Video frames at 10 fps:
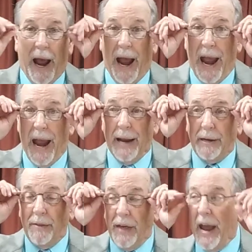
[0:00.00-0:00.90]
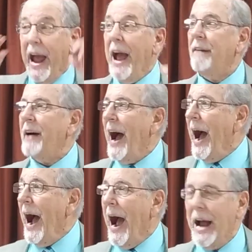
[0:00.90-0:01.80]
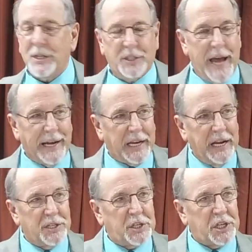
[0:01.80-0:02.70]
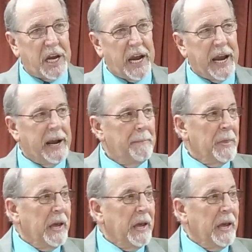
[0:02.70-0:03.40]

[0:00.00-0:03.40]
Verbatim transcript: and they have eyes that can see